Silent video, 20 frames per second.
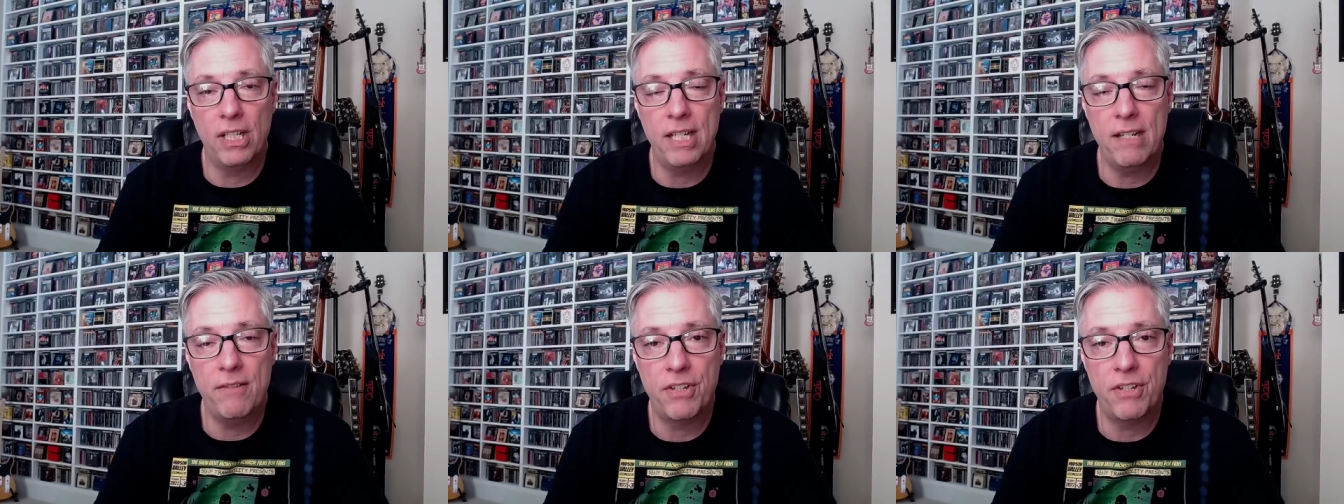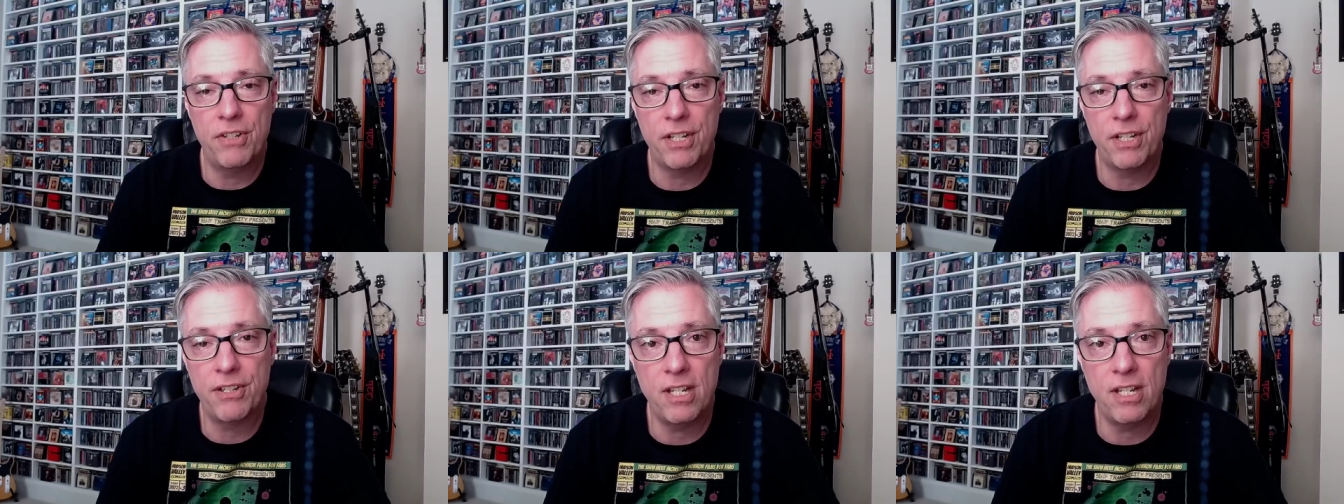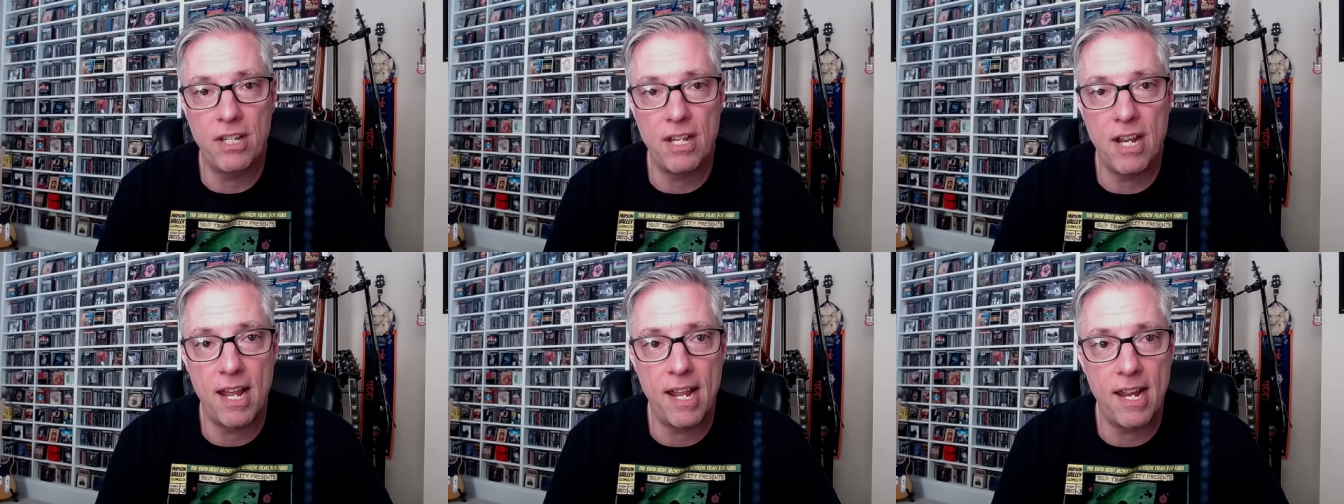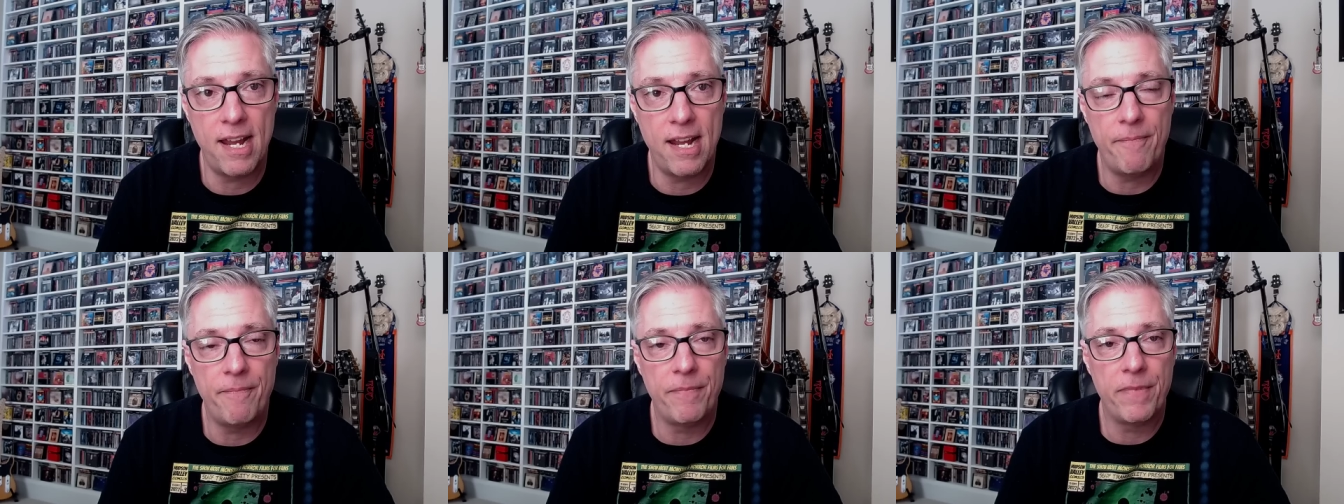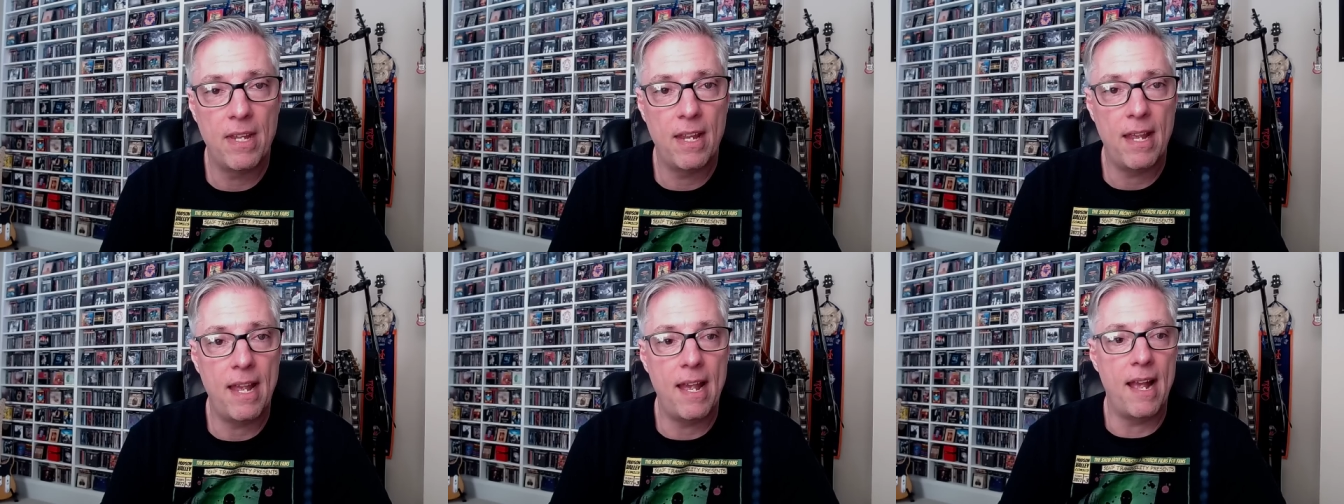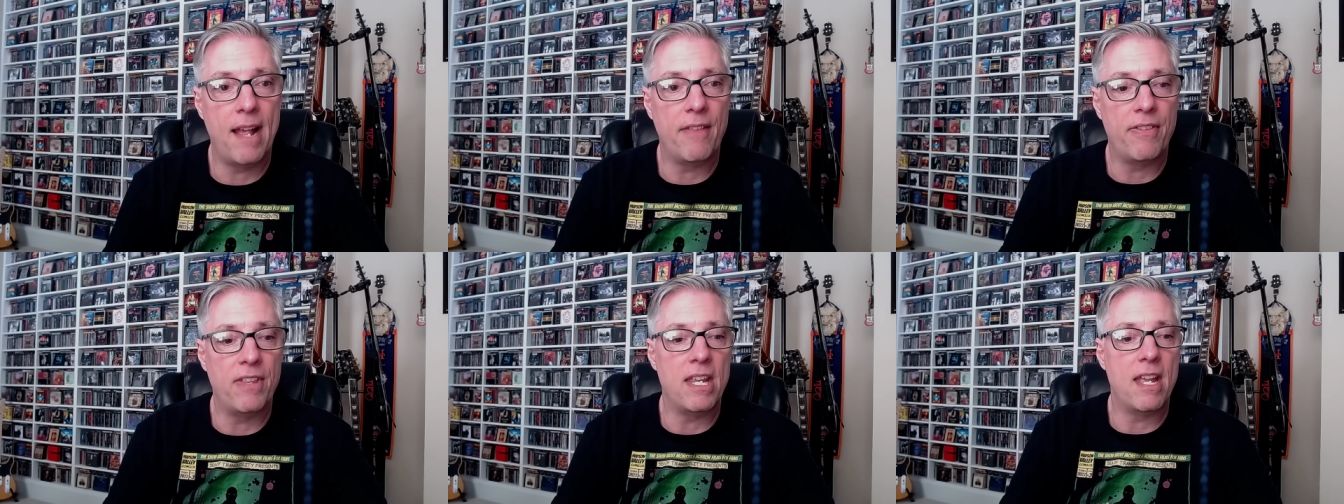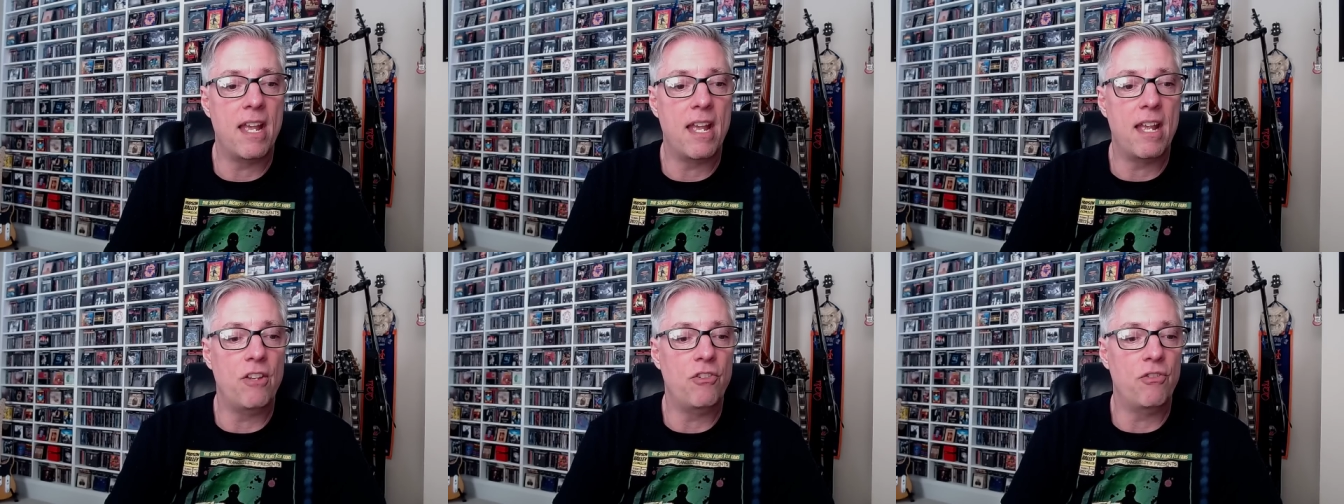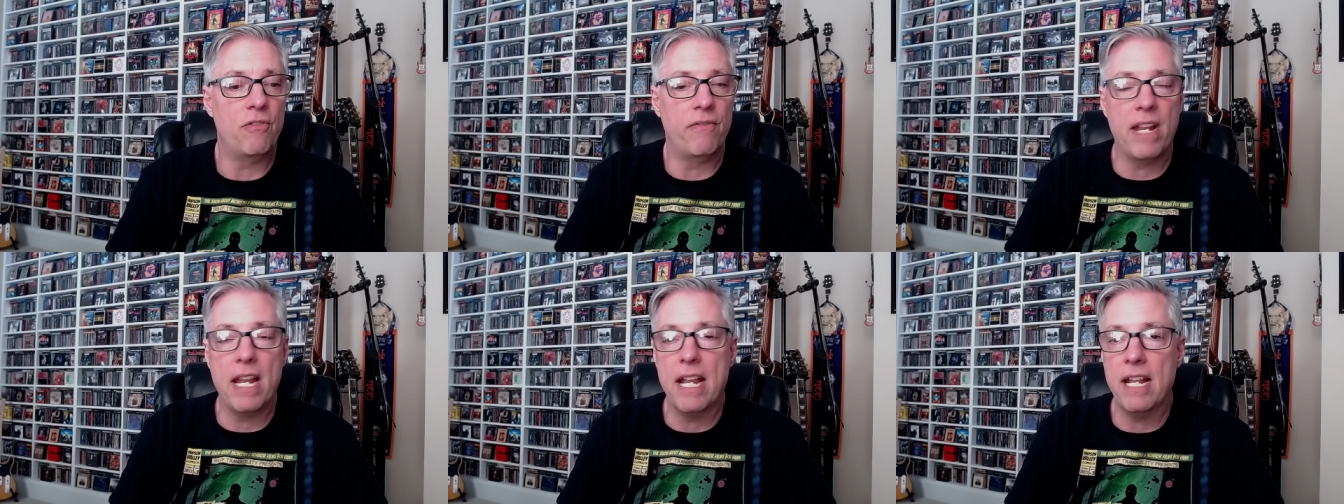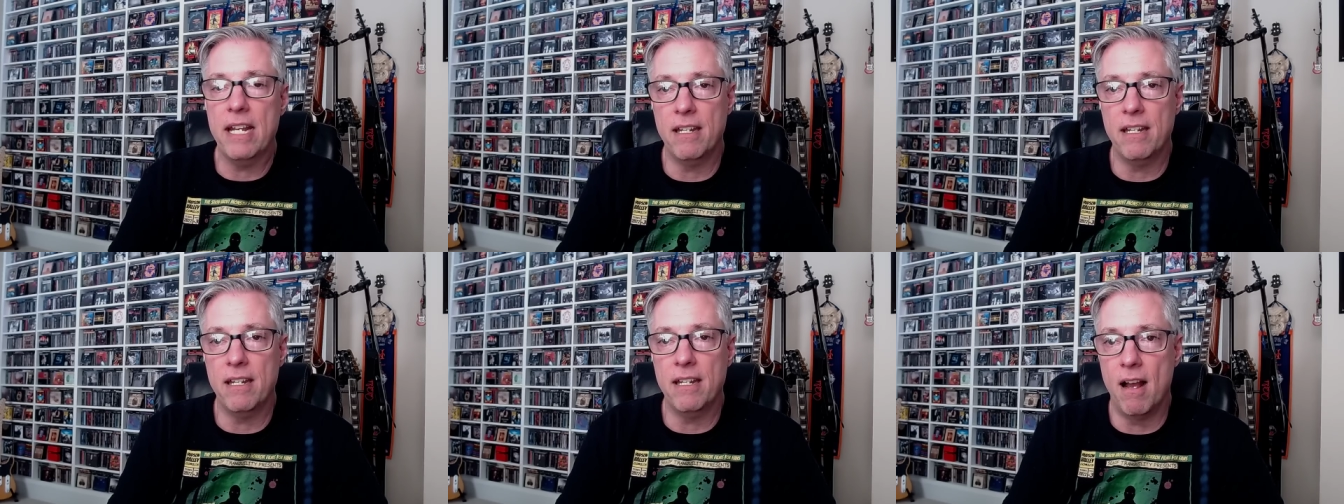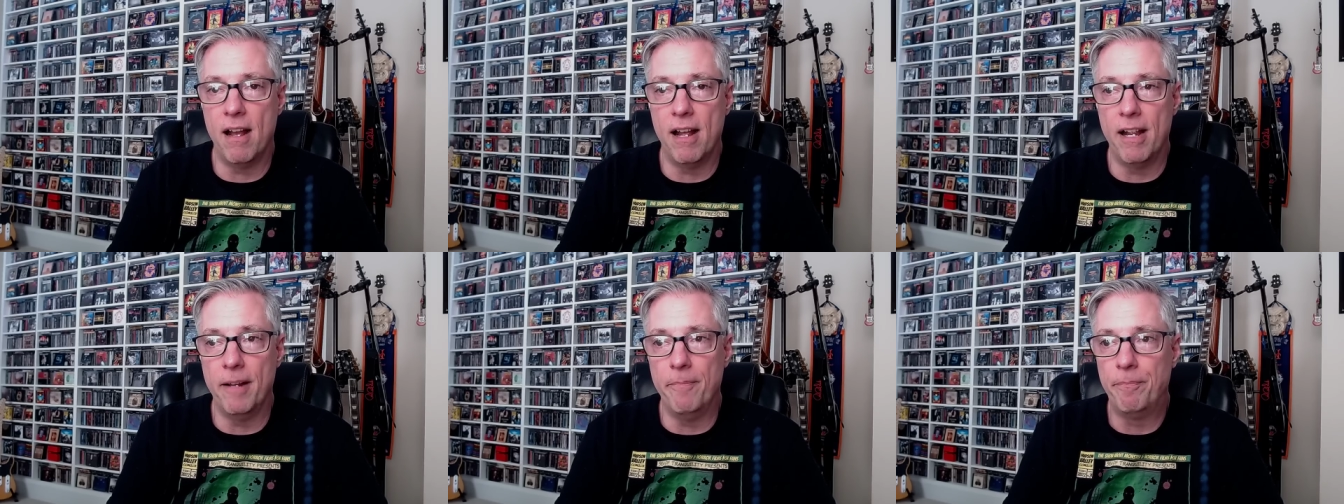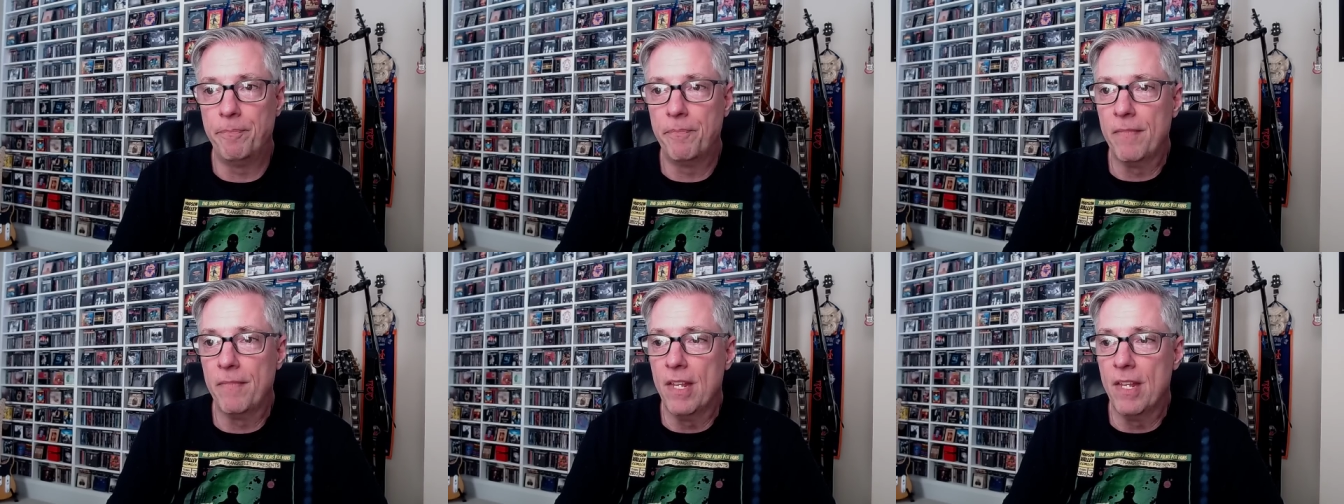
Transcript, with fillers: leaves us today at the age of 89